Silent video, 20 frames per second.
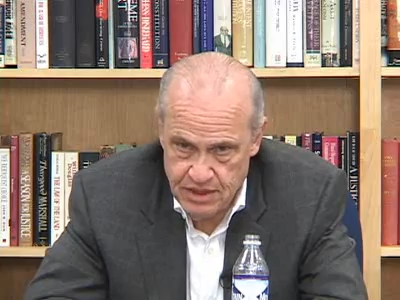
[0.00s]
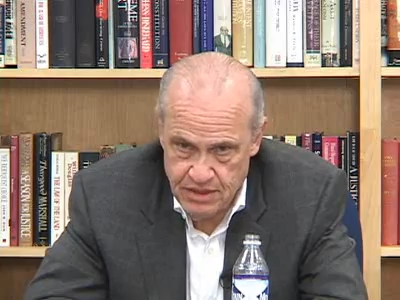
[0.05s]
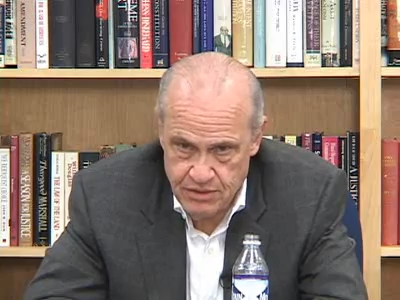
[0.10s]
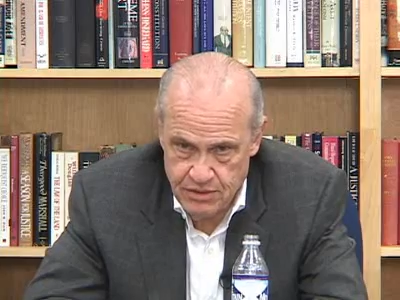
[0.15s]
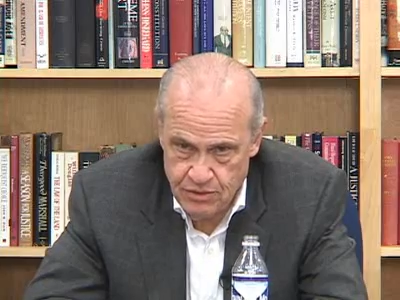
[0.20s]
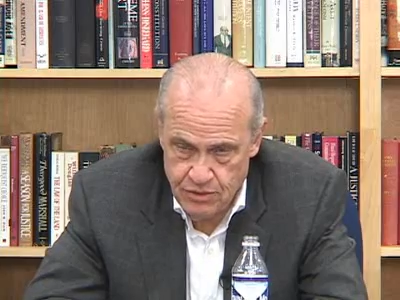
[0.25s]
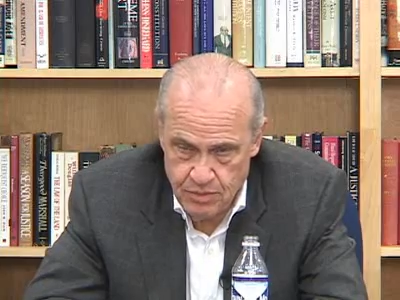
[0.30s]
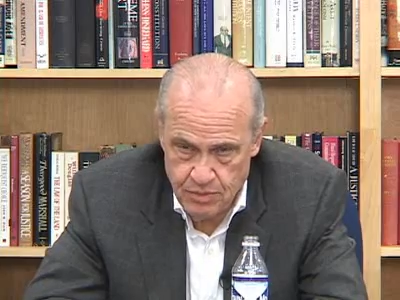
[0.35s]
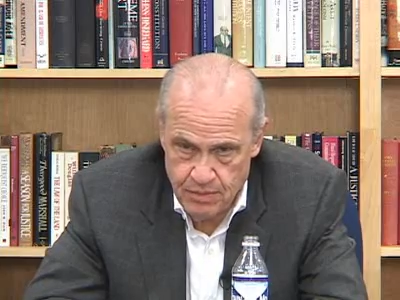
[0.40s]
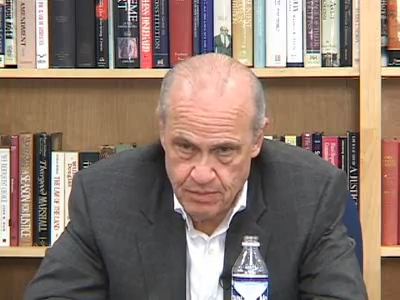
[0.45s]
in the
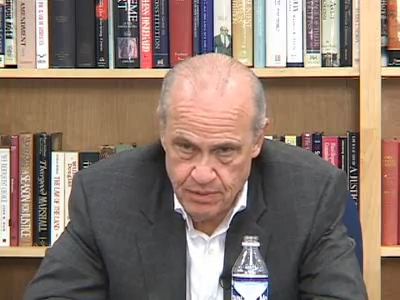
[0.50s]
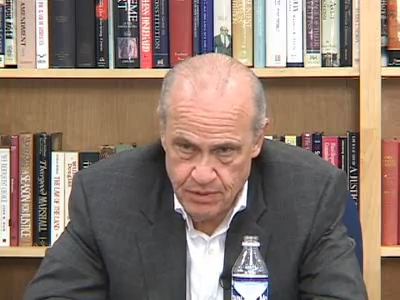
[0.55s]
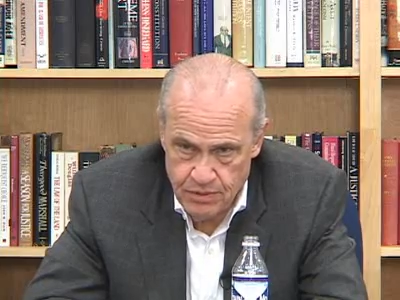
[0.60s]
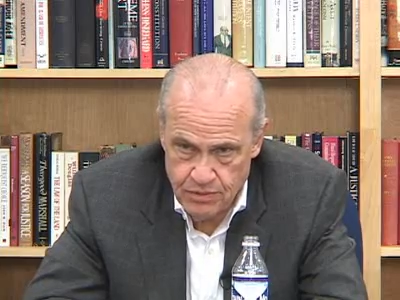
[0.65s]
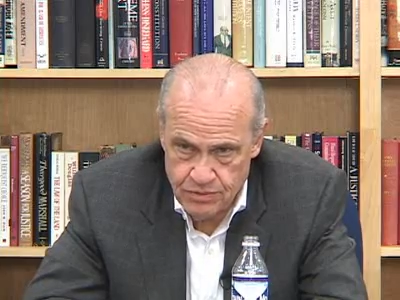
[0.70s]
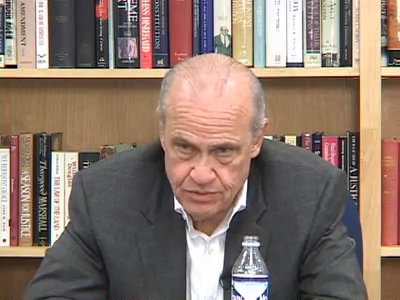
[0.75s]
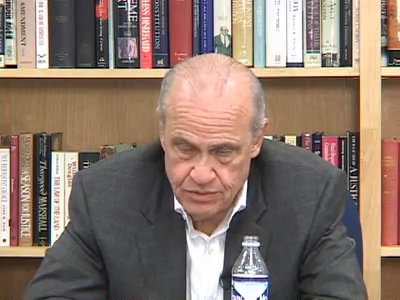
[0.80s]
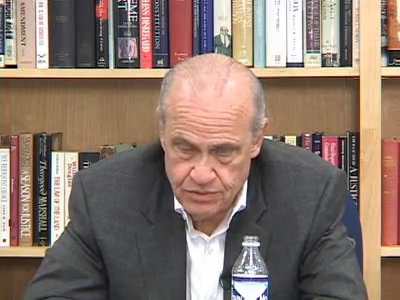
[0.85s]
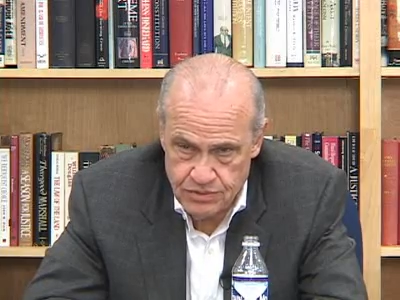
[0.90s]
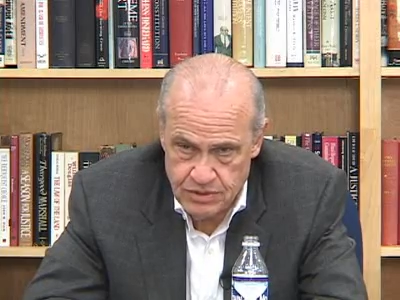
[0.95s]
new
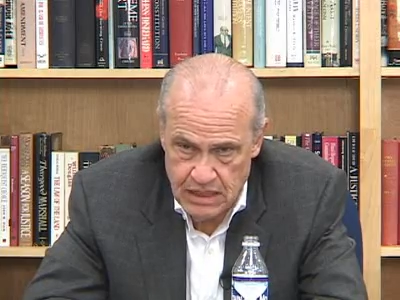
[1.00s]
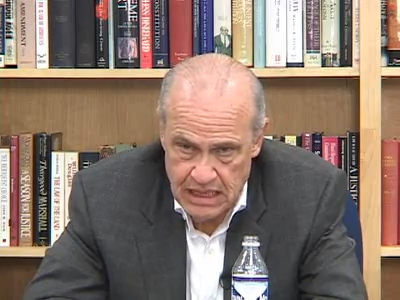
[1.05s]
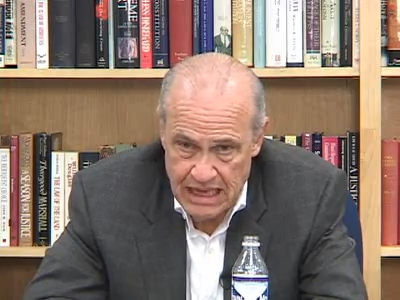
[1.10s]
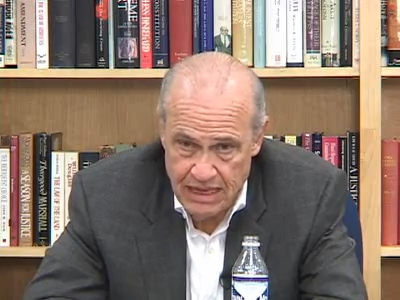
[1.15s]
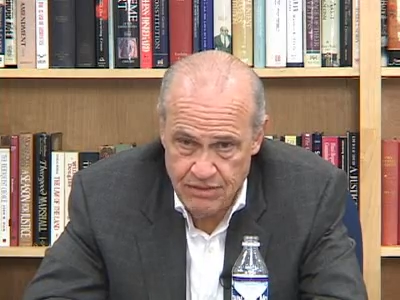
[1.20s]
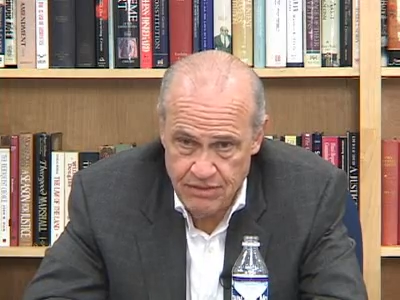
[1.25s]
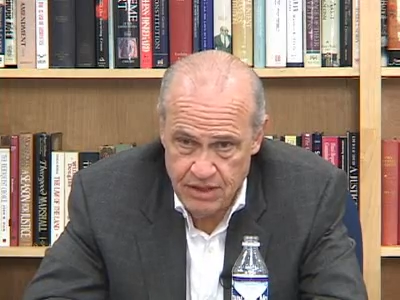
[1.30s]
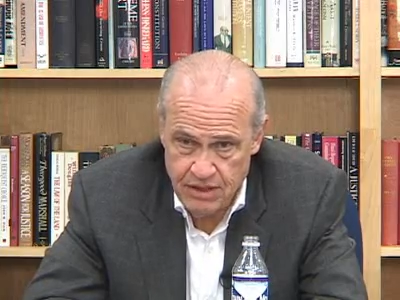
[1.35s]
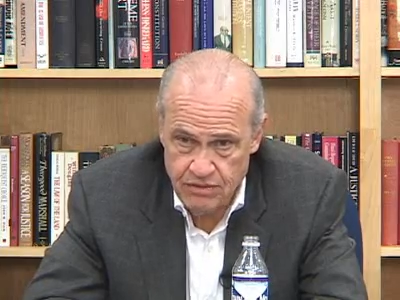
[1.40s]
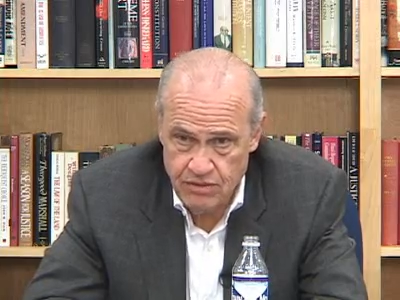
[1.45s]
proposals.
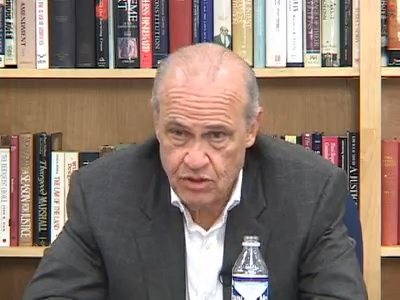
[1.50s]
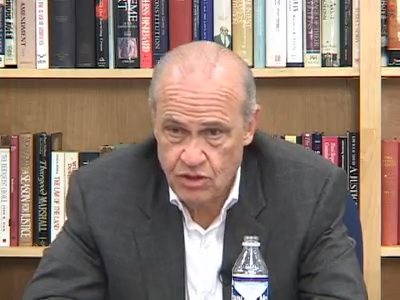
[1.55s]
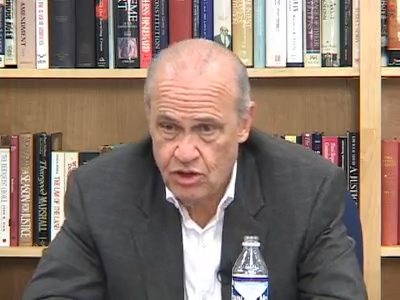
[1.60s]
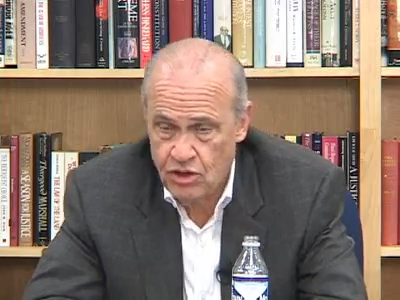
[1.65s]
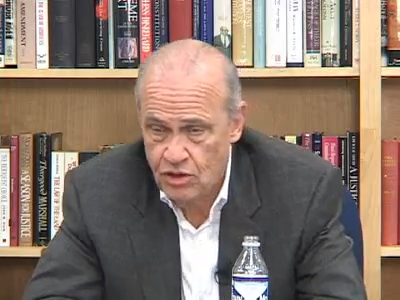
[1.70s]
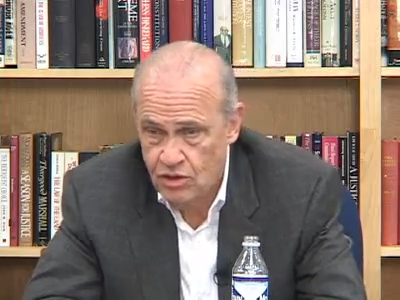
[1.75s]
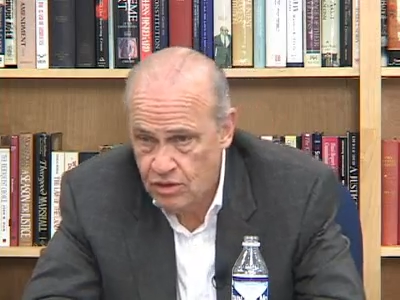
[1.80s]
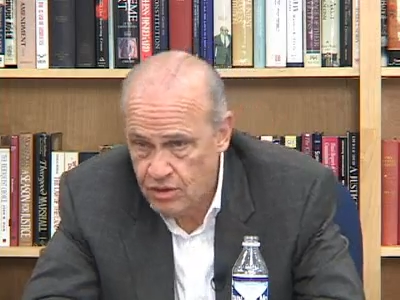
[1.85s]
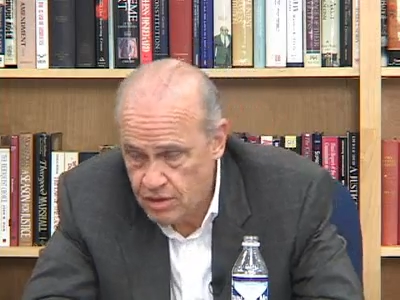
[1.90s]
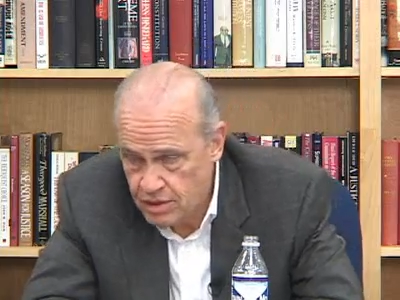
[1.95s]
I think the
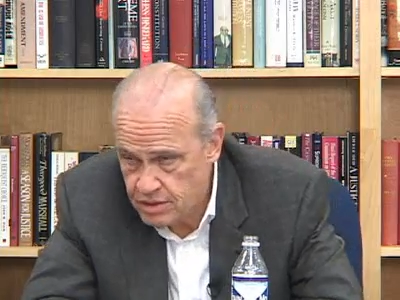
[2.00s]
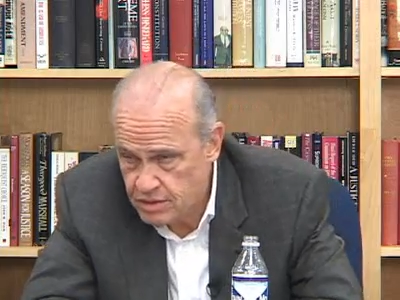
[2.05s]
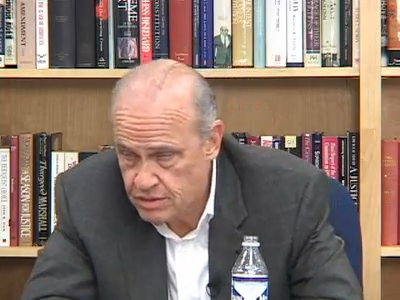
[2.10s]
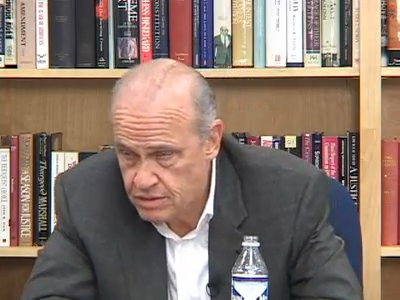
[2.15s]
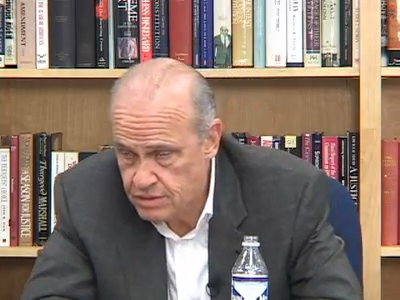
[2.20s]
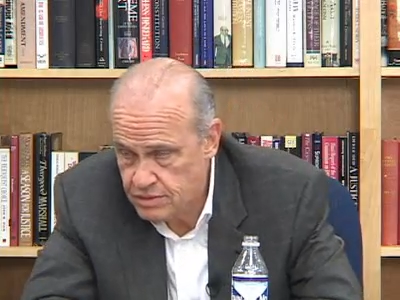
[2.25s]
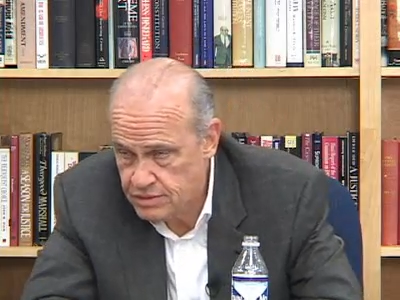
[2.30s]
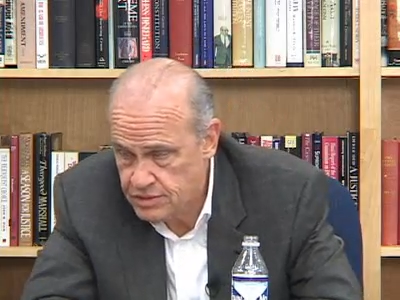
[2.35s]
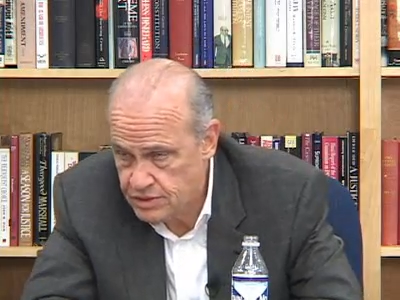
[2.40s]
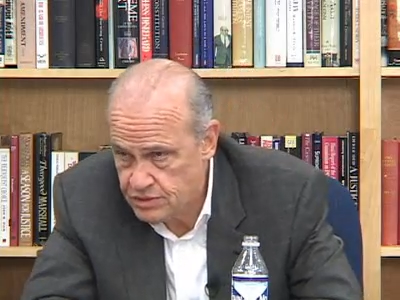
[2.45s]
current
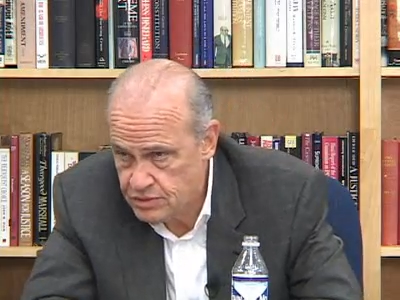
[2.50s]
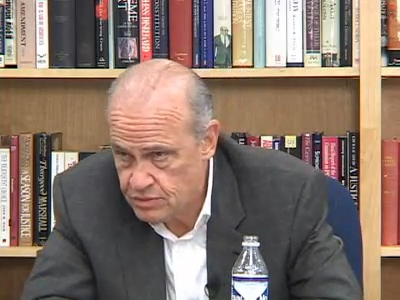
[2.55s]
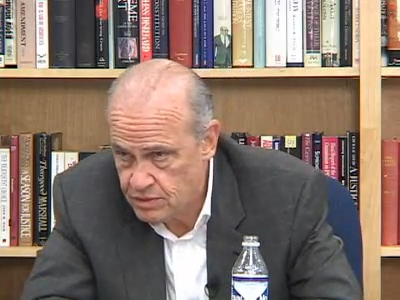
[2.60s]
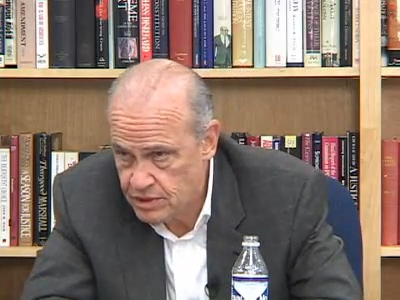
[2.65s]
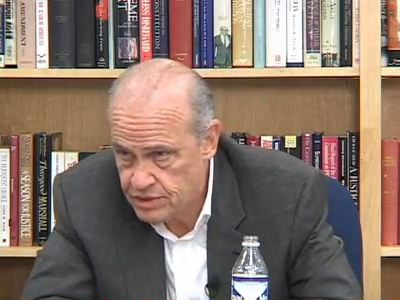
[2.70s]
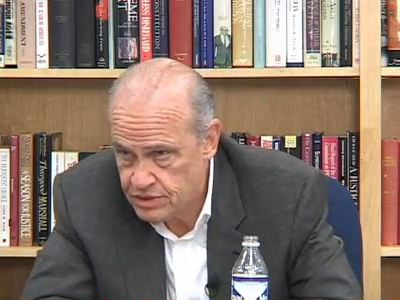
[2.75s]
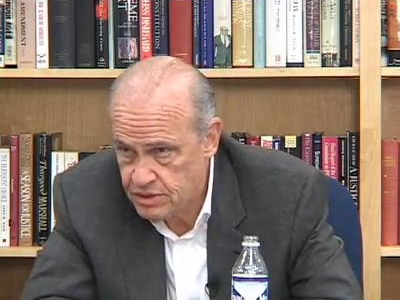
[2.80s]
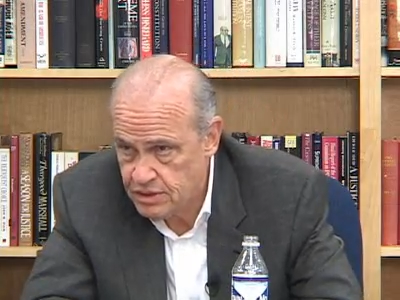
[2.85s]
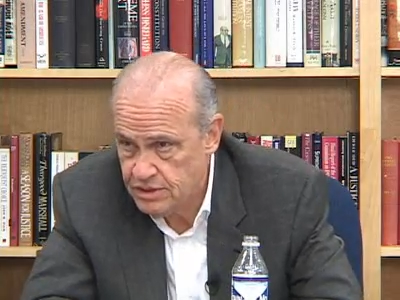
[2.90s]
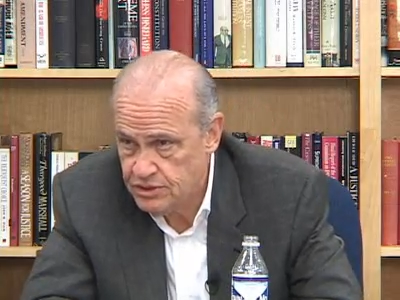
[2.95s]

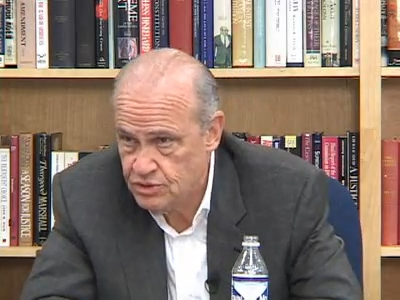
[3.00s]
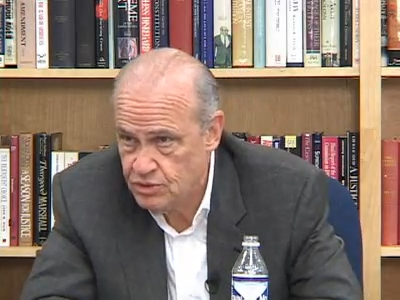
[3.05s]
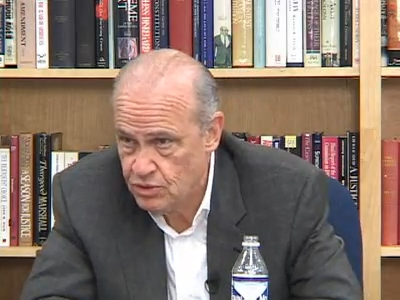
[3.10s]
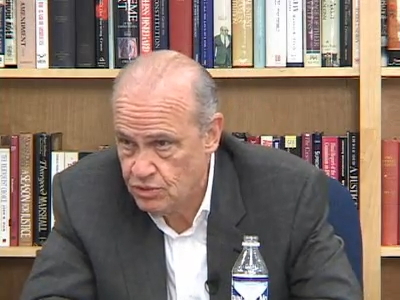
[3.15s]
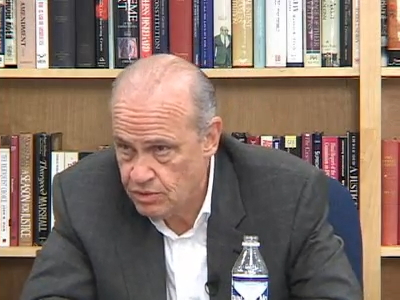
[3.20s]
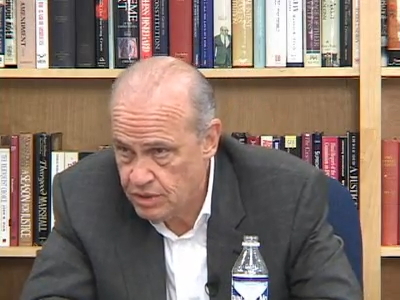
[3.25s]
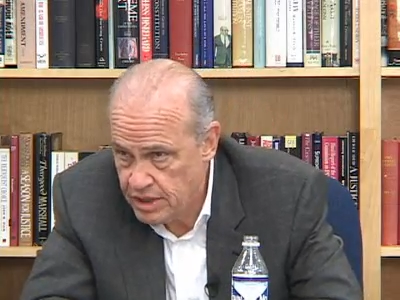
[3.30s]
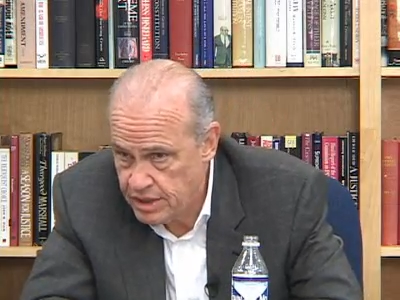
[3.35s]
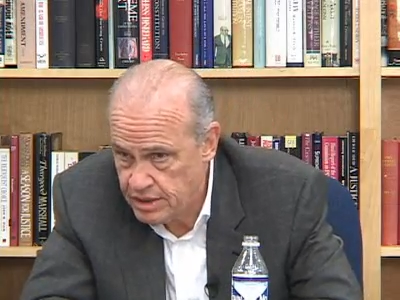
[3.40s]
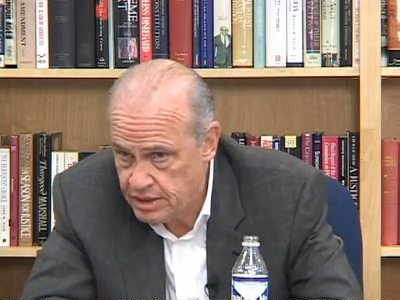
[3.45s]
situation is
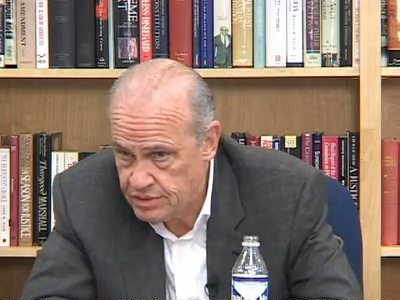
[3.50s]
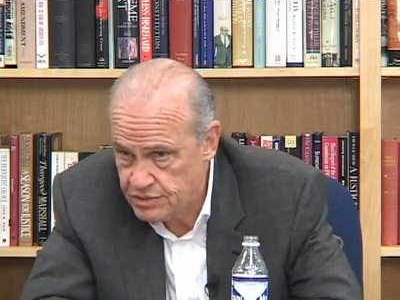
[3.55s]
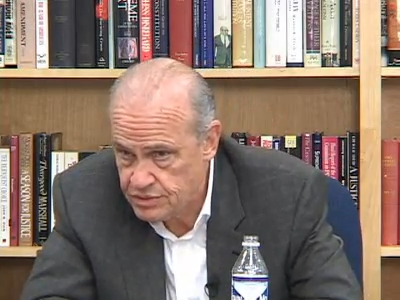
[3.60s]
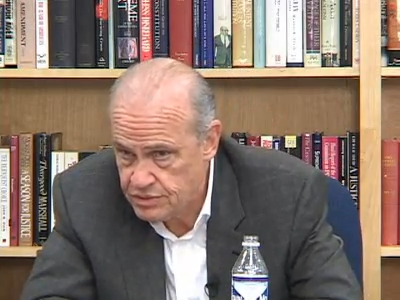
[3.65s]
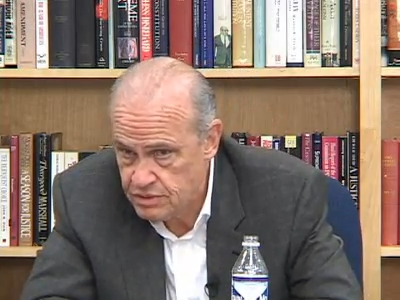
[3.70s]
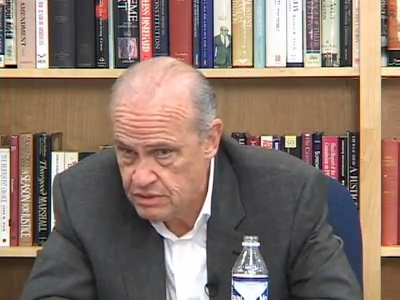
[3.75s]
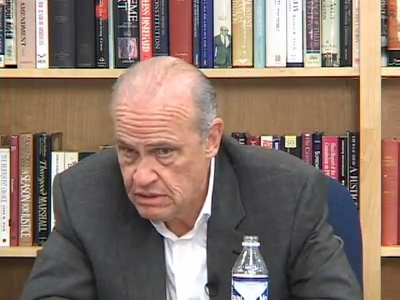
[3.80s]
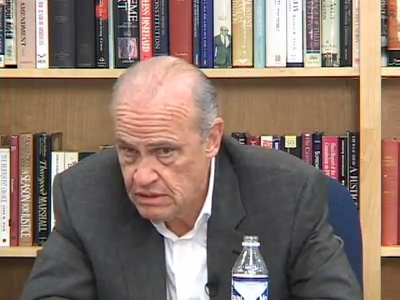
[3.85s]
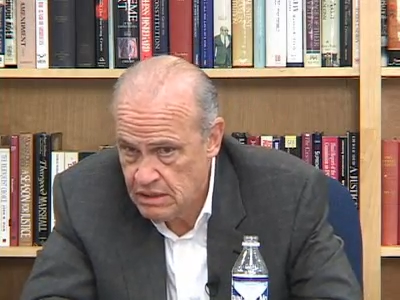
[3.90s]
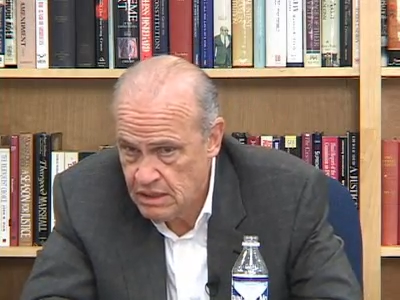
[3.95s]
horrendous,